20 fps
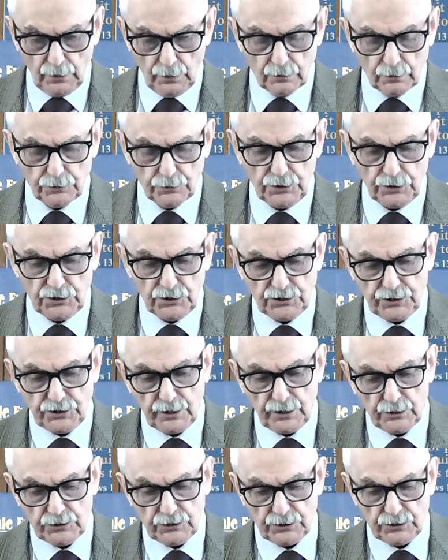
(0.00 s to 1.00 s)
"These
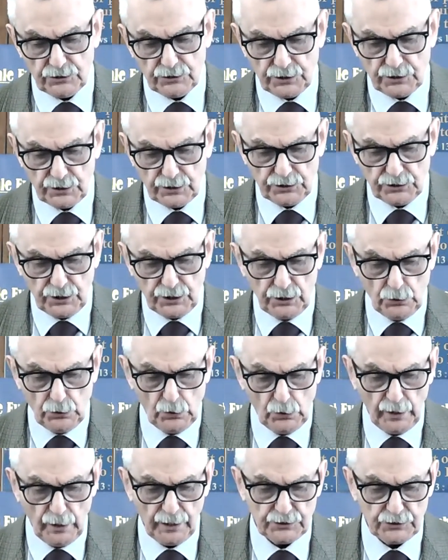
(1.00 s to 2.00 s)
things says he who
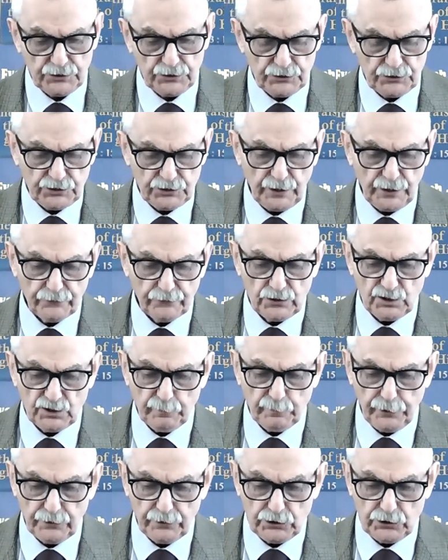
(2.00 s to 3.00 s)
has the seven
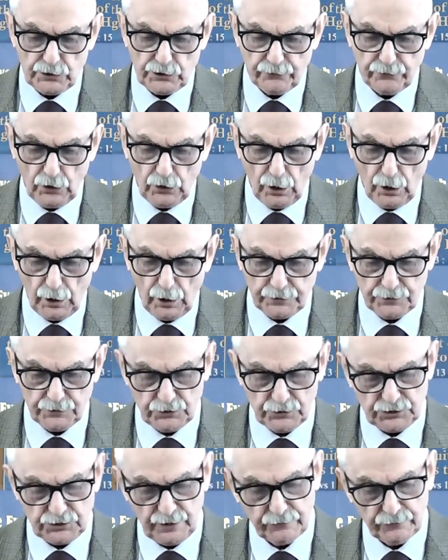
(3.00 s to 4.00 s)
spirits of God and the
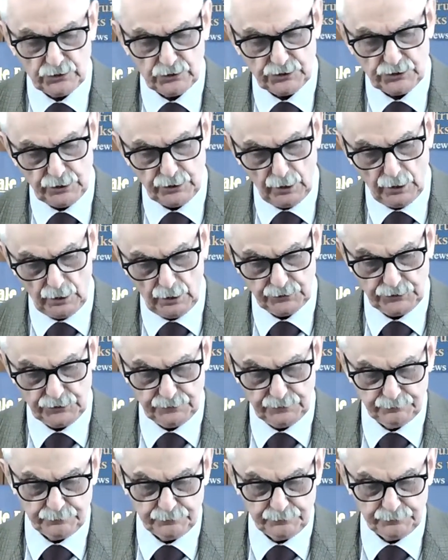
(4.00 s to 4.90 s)
seven stars.